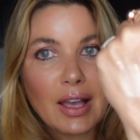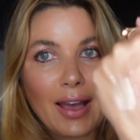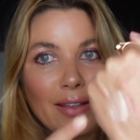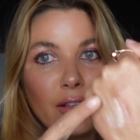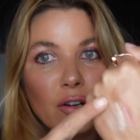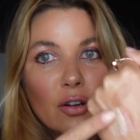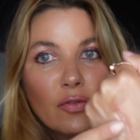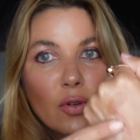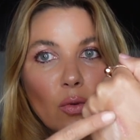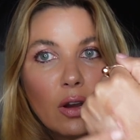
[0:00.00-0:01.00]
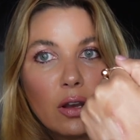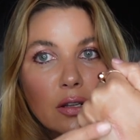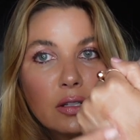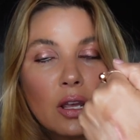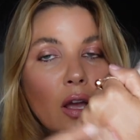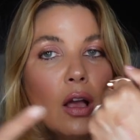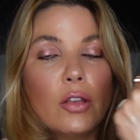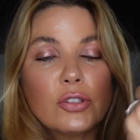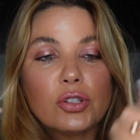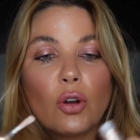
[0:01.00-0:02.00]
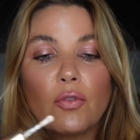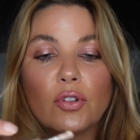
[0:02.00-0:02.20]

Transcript: highlighter if you want. So